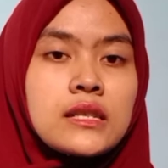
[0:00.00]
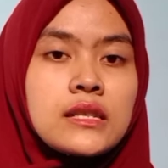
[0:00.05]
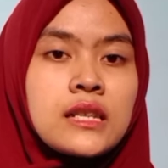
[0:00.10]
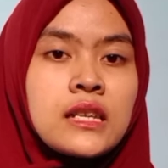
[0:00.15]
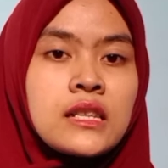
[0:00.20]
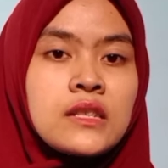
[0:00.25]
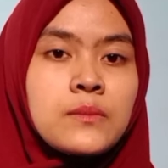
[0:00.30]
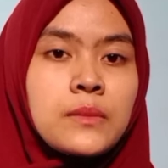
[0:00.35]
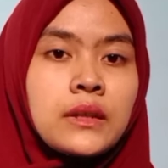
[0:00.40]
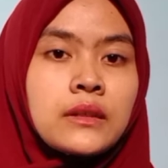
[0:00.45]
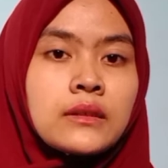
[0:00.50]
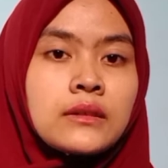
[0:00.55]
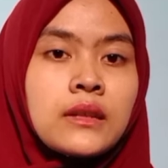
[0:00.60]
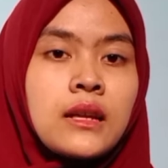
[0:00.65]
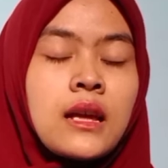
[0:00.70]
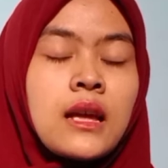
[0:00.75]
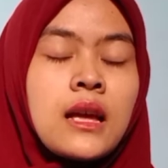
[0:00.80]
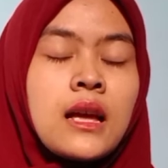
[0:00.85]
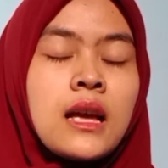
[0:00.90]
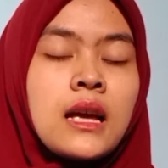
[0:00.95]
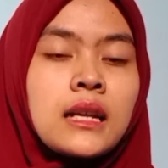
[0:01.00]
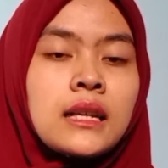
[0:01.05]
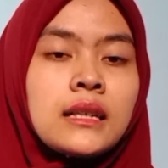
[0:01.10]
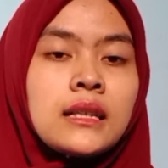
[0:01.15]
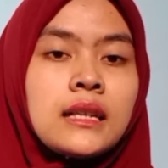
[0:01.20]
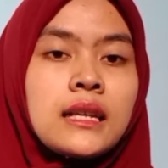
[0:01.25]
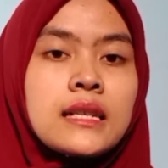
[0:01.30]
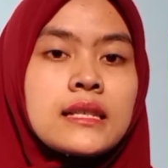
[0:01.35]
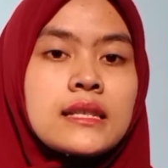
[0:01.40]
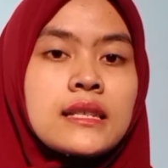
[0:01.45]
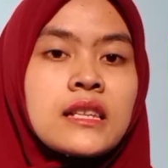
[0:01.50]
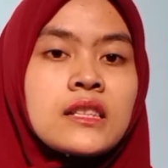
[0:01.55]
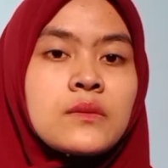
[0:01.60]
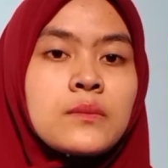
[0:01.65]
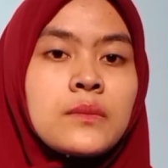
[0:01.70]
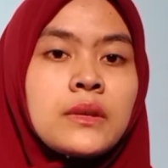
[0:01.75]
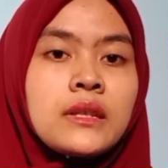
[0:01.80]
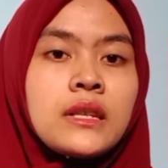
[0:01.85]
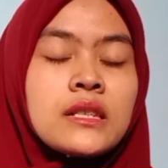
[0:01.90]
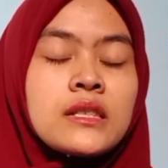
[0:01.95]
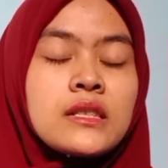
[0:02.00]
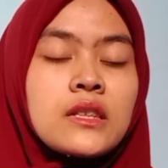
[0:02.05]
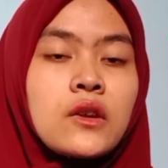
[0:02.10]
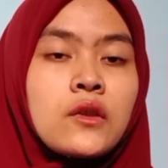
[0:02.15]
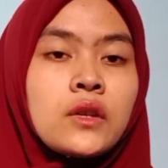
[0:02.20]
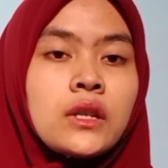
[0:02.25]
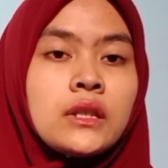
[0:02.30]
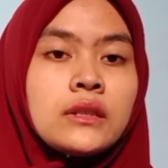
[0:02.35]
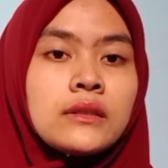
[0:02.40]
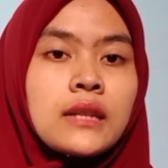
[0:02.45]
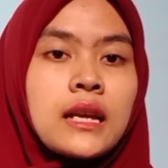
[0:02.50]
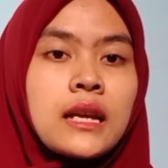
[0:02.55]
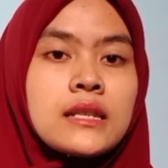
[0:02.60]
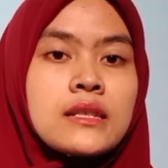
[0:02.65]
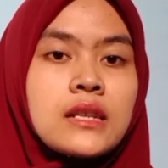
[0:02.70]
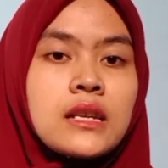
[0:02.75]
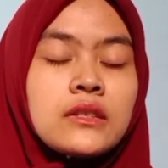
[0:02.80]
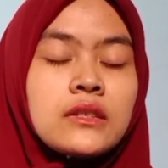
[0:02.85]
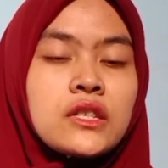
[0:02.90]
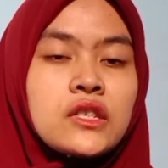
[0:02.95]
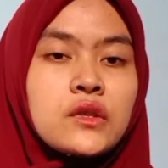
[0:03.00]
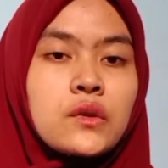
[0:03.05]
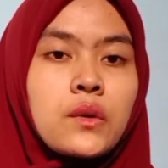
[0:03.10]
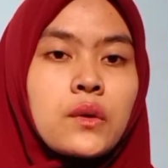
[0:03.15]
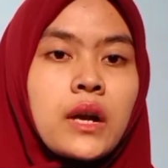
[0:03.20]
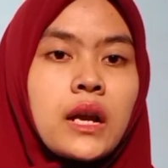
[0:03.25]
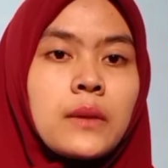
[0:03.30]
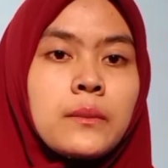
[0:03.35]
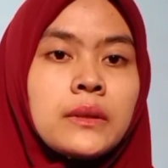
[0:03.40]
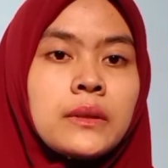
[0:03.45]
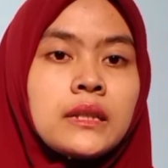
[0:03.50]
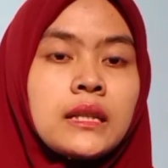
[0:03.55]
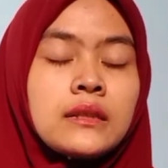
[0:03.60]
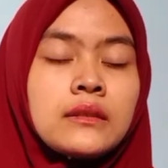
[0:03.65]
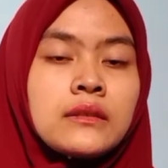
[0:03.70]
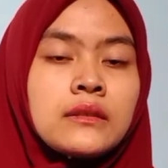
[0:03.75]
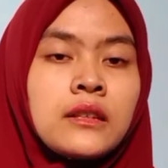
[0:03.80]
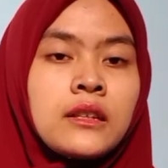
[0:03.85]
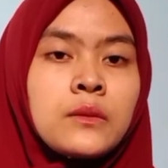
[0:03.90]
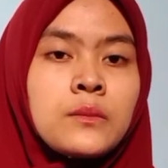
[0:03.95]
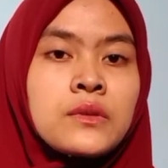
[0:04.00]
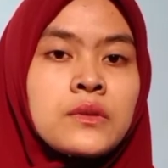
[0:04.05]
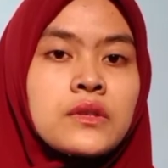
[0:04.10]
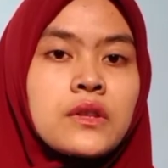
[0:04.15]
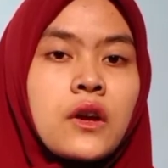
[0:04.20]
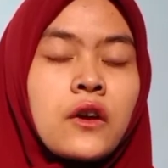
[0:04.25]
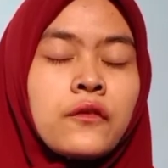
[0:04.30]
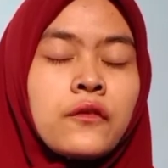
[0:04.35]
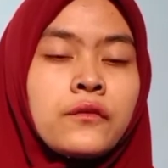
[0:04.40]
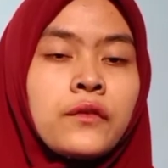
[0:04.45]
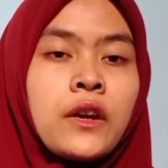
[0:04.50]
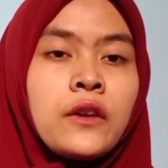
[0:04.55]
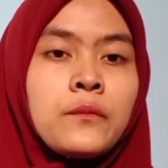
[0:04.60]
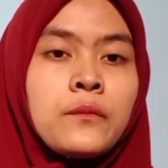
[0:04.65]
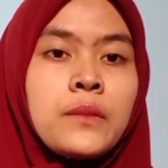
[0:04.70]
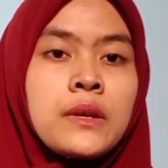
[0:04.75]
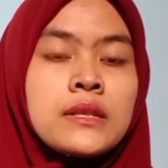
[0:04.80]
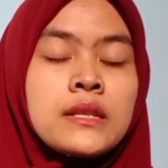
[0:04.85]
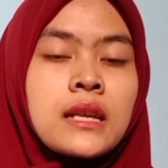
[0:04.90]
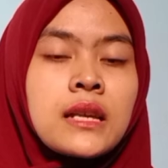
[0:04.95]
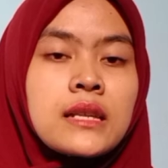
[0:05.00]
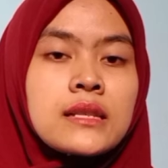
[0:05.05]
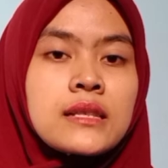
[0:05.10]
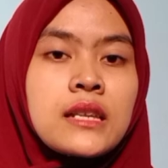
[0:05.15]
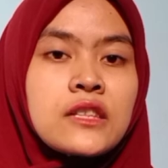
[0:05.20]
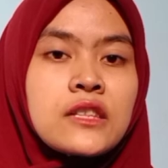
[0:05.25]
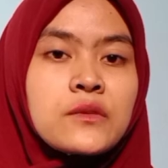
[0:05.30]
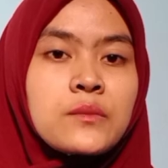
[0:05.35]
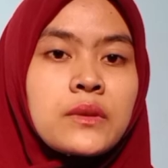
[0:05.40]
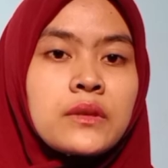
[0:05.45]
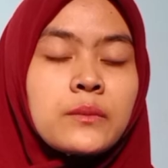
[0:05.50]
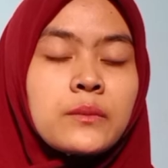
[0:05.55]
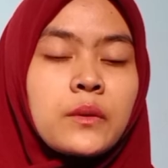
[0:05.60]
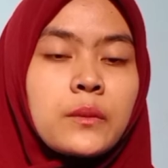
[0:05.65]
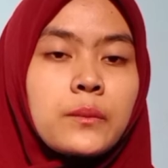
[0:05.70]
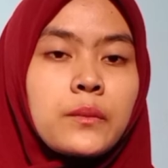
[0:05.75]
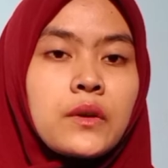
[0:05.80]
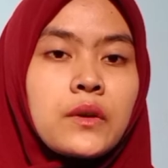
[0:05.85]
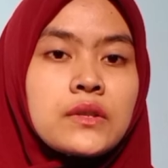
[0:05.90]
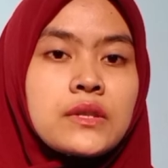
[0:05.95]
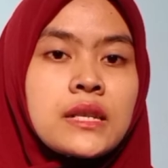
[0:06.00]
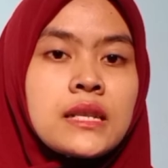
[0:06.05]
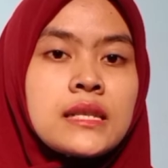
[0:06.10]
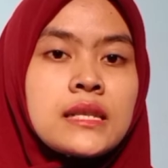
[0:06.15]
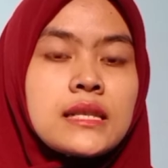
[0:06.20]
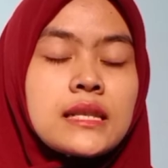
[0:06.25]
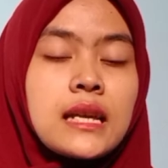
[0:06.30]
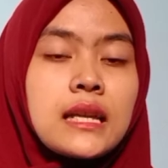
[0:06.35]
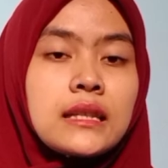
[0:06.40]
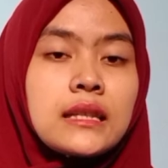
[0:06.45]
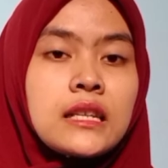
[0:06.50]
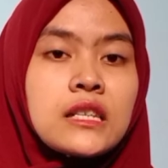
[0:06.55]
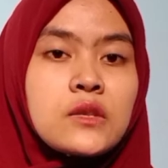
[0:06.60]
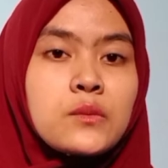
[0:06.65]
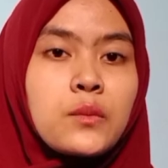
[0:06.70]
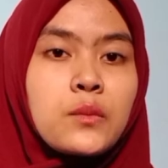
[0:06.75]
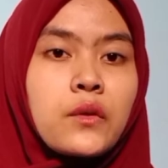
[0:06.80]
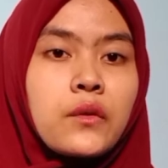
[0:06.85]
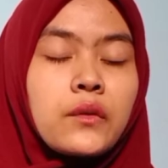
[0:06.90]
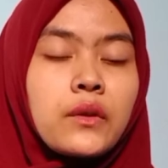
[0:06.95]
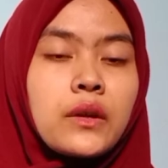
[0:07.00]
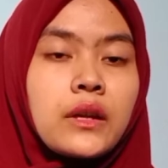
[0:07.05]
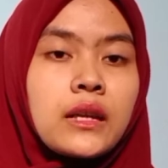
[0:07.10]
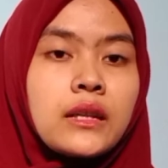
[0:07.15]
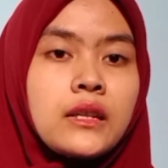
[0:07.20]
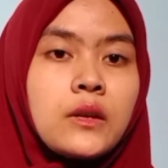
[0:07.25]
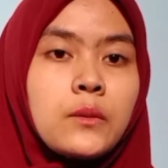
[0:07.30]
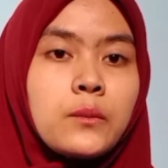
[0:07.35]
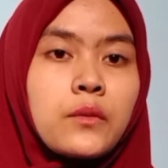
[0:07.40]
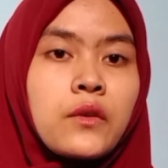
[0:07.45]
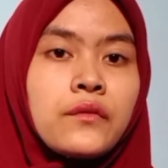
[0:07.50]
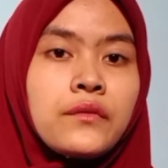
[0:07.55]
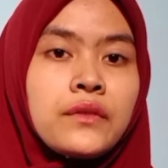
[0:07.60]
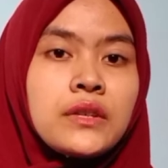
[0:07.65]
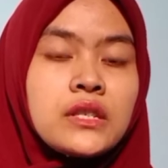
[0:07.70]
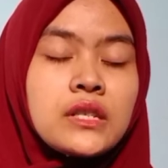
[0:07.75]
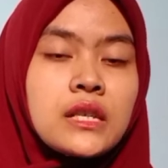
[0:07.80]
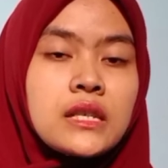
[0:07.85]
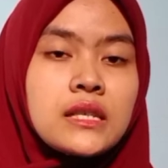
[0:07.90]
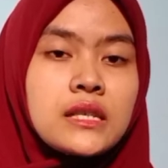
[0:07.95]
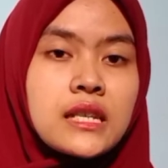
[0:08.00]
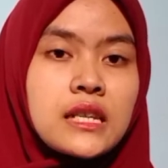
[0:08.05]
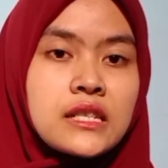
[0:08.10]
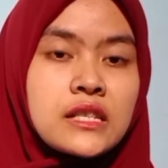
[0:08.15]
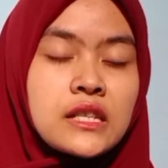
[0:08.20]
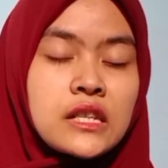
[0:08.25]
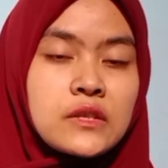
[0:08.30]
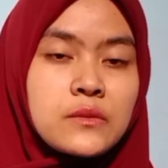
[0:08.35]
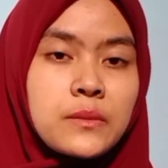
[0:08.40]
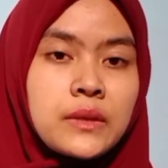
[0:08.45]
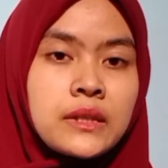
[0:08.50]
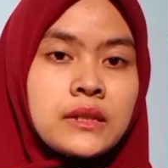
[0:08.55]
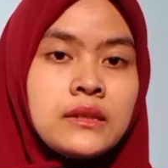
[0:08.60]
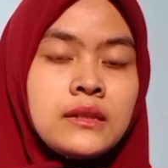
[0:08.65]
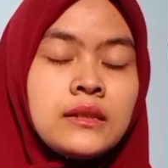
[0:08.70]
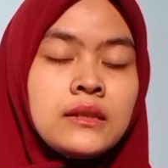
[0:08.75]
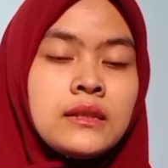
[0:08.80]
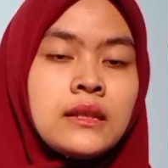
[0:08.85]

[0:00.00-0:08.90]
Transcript: assessment. Reading assessment is organized and described in terms of 5 basic assessment purposes, that is, reading proficiency assessment,